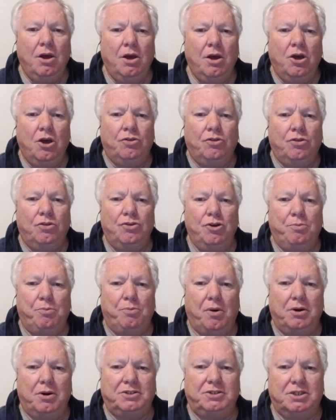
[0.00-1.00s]
The new
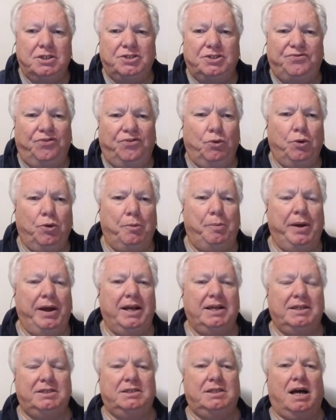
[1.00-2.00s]
process for repair
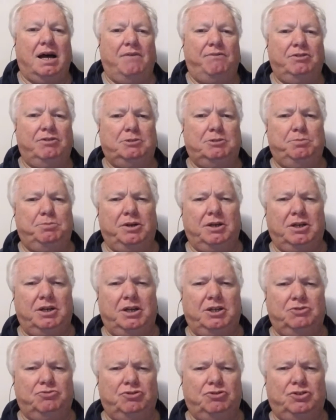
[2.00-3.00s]
staff is being
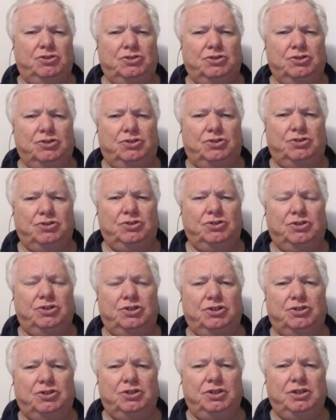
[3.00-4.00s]
introduced due to the
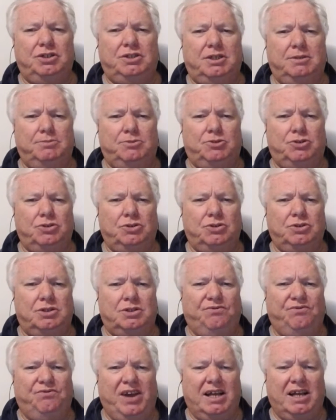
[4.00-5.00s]
T2's
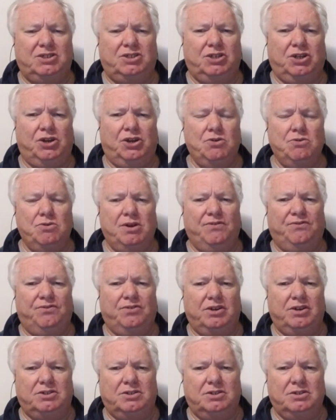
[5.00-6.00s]
advanced security
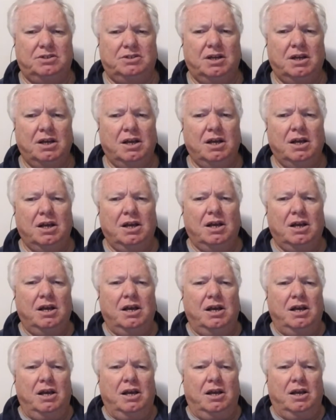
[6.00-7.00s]
features,
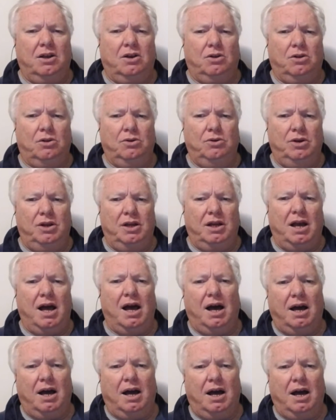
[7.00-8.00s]
including
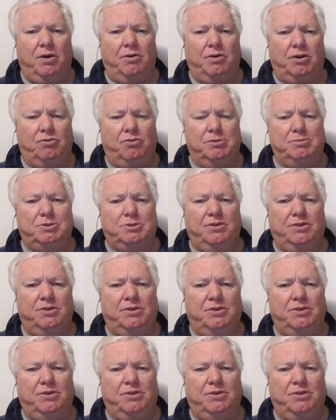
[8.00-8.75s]
hardware encryption for